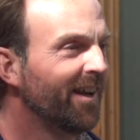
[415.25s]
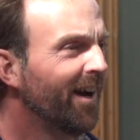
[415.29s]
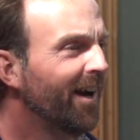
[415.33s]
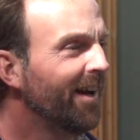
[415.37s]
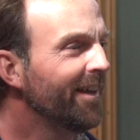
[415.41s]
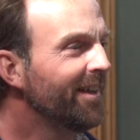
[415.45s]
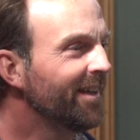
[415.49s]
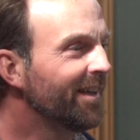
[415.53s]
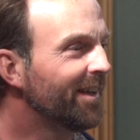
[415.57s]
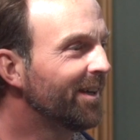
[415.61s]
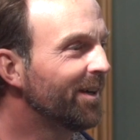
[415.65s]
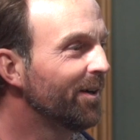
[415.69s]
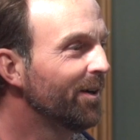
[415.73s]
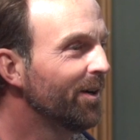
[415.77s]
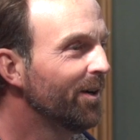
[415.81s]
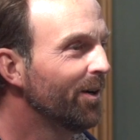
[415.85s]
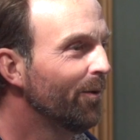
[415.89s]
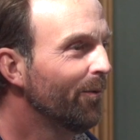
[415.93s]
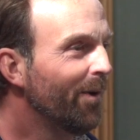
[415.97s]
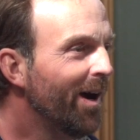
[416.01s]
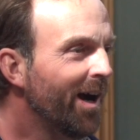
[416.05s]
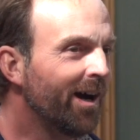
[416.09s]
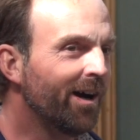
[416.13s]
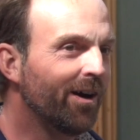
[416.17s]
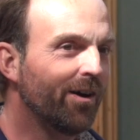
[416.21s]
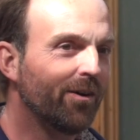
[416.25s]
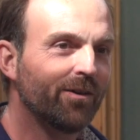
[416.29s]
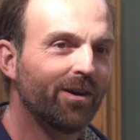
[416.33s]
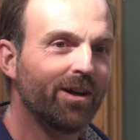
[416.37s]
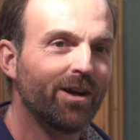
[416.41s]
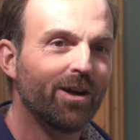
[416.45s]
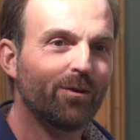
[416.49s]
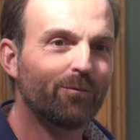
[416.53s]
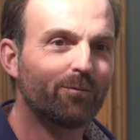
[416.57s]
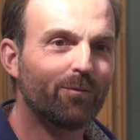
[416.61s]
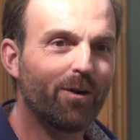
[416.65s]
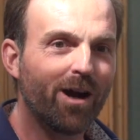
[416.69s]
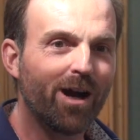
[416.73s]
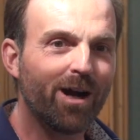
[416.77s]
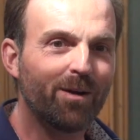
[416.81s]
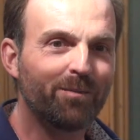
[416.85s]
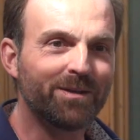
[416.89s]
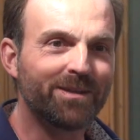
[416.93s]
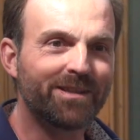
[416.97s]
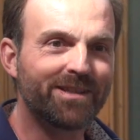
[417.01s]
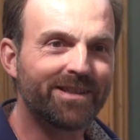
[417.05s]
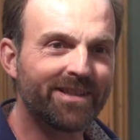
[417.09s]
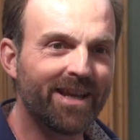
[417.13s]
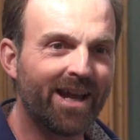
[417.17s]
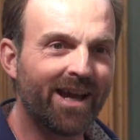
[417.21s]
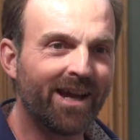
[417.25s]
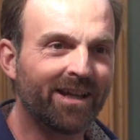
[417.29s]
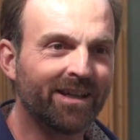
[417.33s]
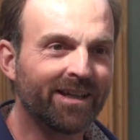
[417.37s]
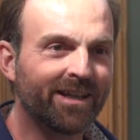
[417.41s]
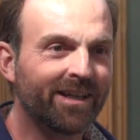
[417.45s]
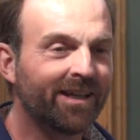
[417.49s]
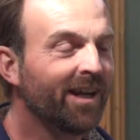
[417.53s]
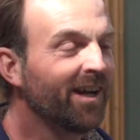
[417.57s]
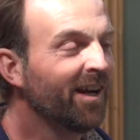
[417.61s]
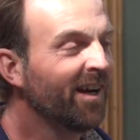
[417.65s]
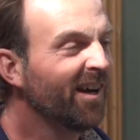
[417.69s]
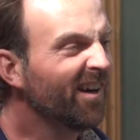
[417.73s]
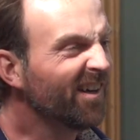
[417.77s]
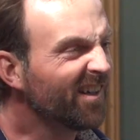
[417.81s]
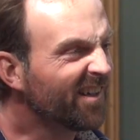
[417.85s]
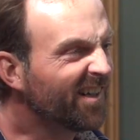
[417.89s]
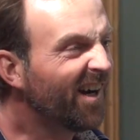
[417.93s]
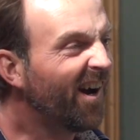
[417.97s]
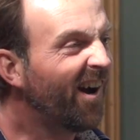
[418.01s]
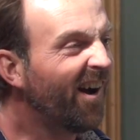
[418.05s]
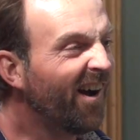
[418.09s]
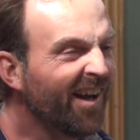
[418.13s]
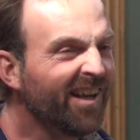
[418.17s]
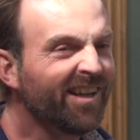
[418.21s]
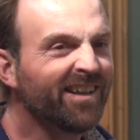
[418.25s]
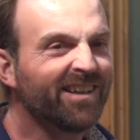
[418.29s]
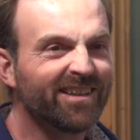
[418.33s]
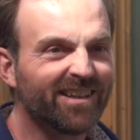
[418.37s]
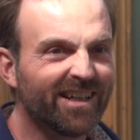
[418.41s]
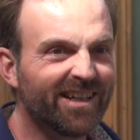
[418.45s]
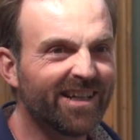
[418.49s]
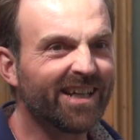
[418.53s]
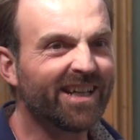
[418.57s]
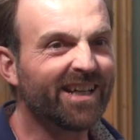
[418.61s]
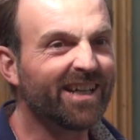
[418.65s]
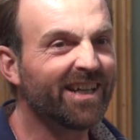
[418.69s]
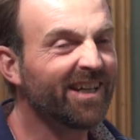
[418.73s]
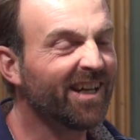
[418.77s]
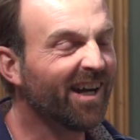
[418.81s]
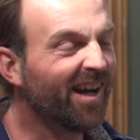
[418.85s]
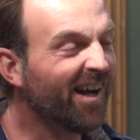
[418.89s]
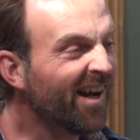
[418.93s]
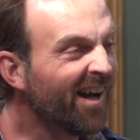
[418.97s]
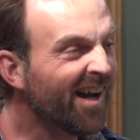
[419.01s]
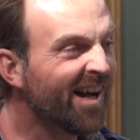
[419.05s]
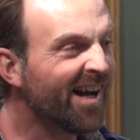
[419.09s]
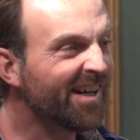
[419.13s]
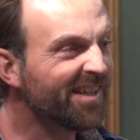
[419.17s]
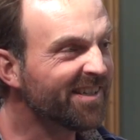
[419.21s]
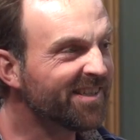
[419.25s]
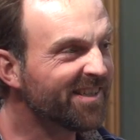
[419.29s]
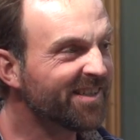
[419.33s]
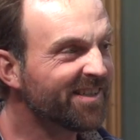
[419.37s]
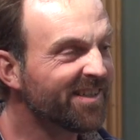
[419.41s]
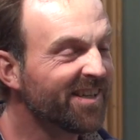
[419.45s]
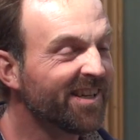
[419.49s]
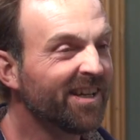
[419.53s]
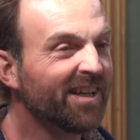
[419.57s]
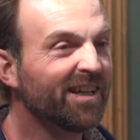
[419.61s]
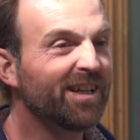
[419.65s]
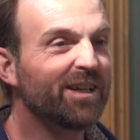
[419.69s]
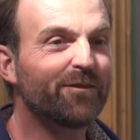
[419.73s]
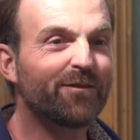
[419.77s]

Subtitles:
I think, wow, Rob and Sally are kind of like us.